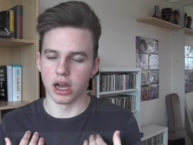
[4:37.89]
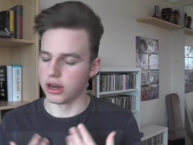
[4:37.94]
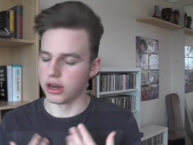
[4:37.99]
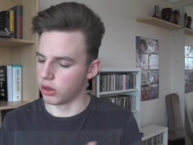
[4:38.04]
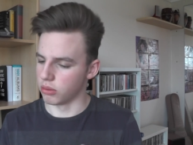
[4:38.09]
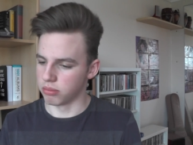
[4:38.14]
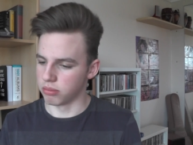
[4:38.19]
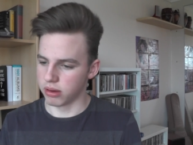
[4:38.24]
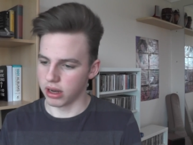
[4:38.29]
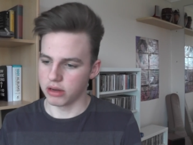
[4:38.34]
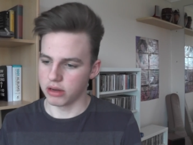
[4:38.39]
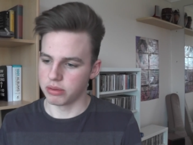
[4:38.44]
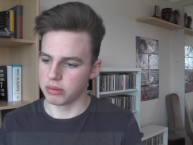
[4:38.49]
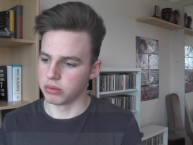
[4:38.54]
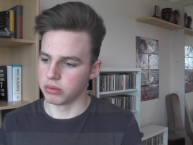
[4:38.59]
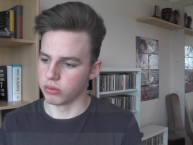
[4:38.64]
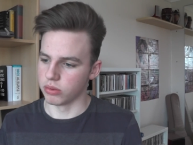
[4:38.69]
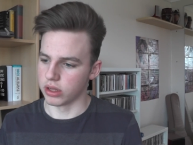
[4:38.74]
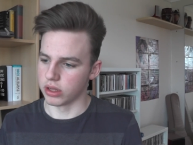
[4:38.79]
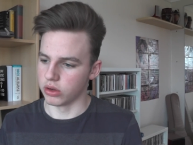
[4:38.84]
I know plenty of
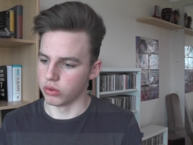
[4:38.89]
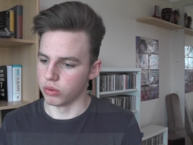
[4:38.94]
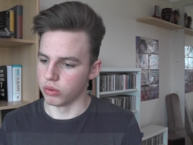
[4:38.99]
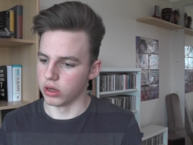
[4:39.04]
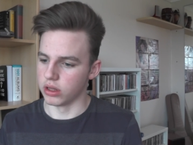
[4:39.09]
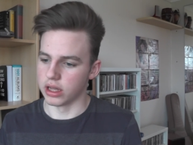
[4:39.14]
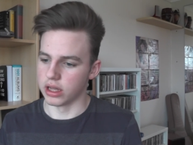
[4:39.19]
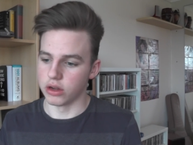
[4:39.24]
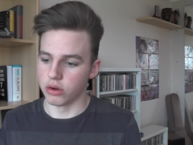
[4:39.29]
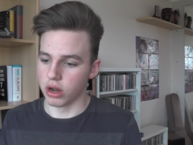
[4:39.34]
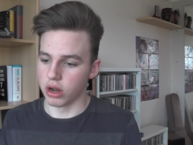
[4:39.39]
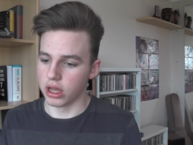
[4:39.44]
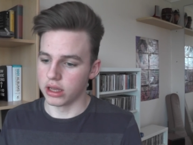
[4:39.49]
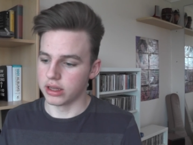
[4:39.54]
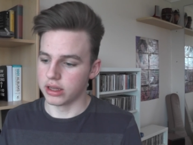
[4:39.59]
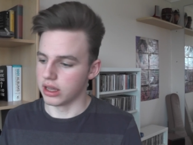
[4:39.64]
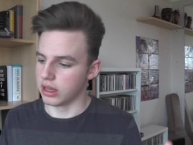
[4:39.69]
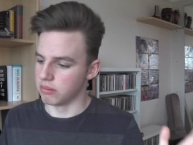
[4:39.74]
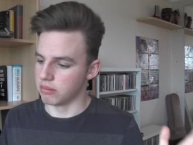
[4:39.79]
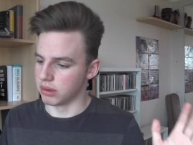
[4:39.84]
people who work there who
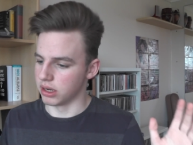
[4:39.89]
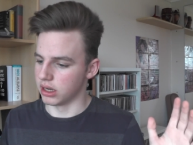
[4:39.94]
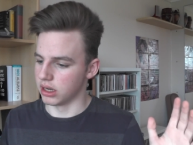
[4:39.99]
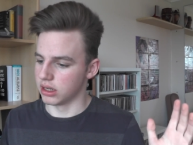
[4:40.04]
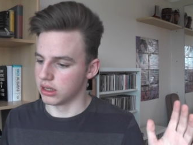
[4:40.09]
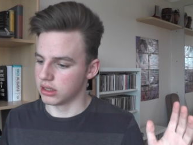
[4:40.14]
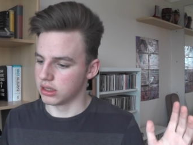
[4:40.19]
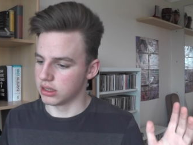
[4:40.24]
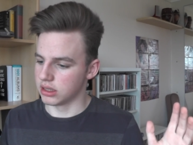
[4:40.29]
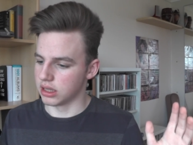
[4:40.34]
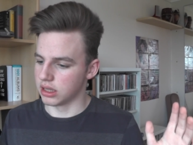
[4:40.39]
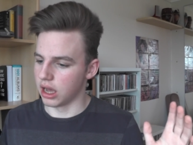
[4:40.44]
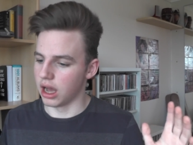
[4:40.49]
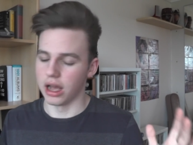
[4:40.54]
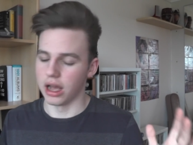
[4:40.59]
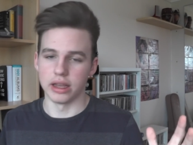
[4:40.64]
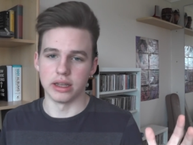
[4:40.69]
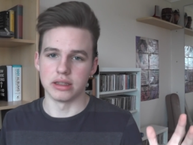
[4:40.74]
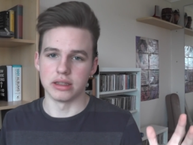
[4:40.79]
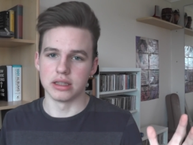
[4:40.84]
like it, but
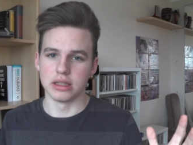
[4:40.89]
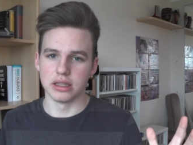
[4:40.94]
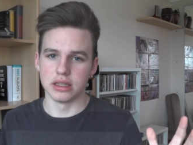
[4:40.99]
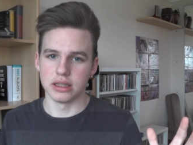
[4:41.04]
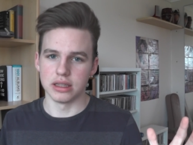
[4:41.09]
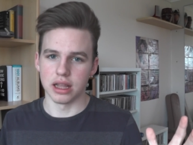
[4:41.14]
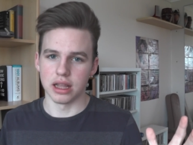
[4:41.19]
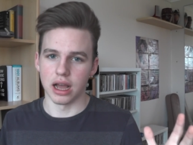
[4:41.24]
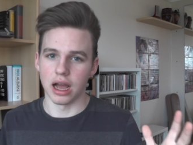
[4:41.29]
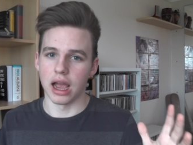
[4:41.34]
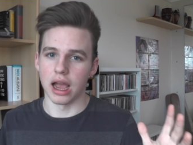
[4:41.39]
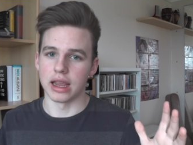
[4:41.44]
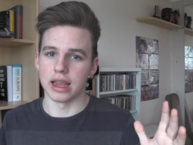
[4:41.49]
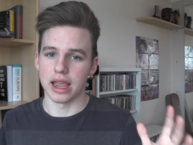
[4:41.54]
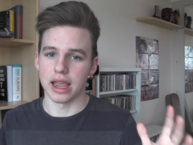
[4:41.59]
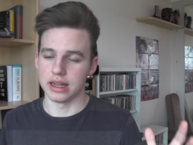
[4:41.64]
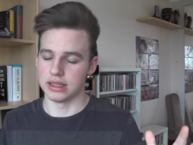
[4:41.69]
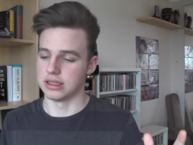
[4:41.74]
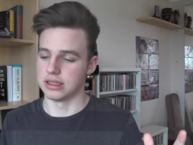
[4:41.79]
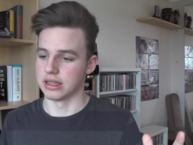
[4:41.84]
I
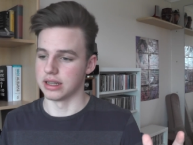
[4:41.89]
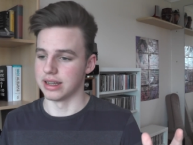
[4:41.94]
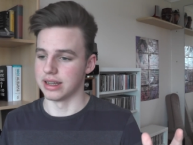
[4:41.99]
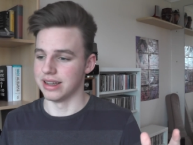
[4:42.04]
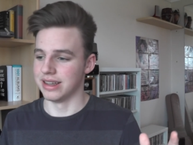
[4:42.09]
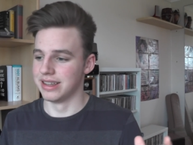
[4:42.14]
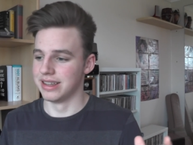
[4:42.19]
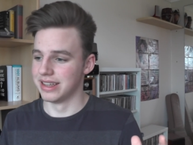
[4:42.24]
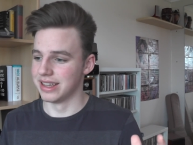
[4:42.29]
hated it.